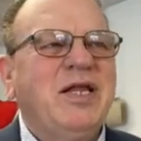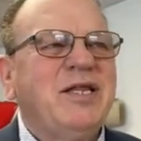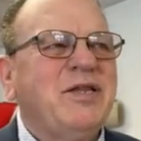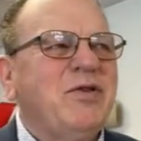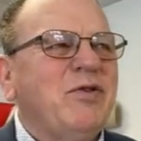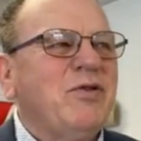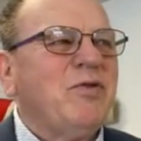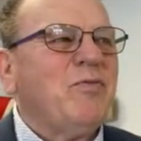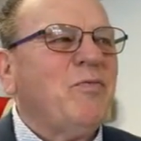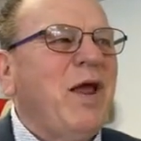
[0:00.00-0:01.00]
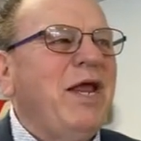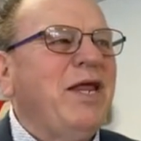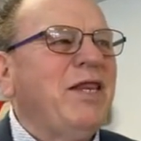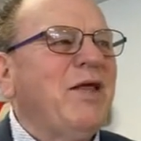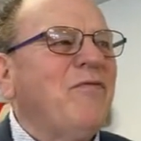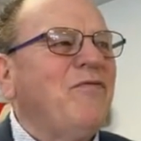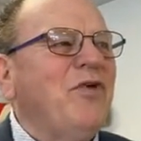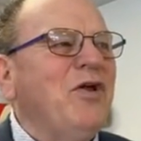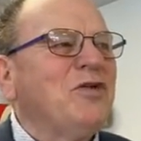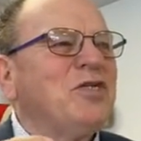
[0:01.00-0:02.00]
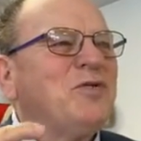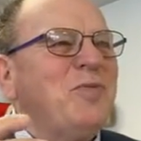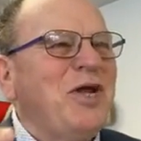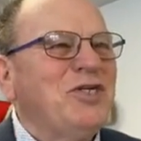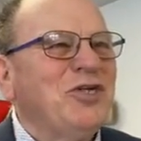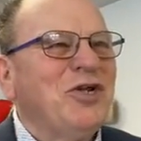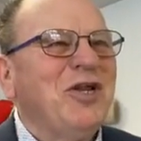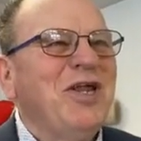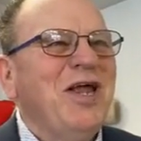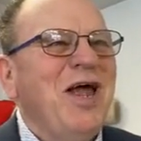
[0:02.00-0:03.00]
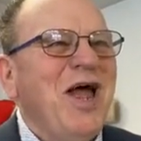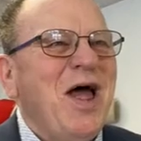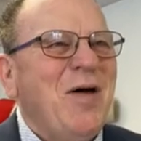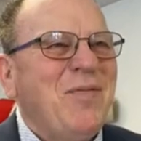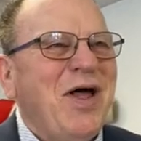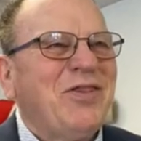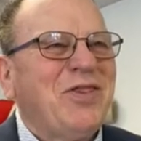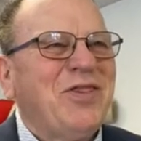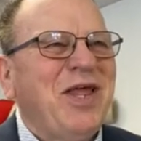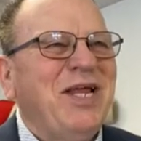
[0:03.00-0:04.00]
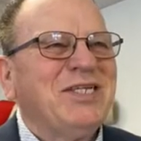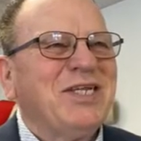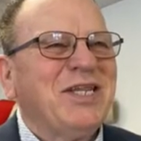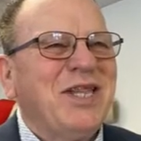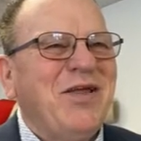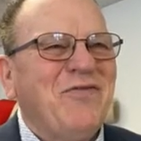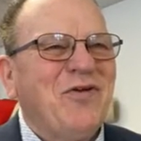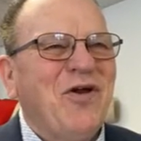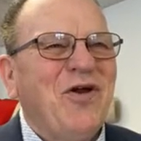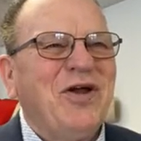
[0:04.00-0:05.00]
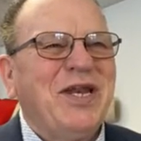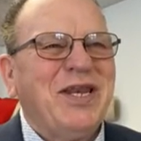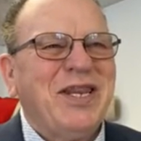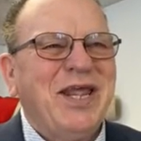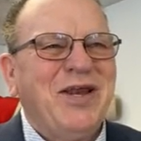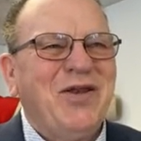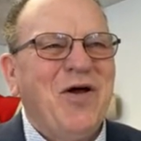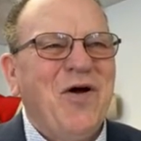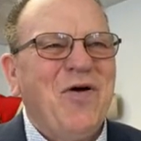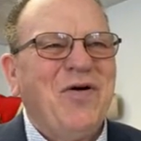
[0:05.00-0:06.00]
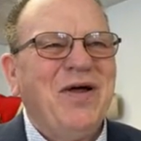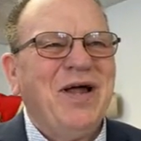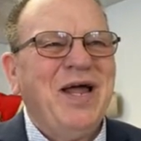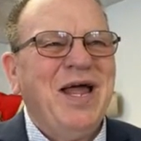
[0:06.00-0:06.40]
making them feel special about the things that they've learned and they know,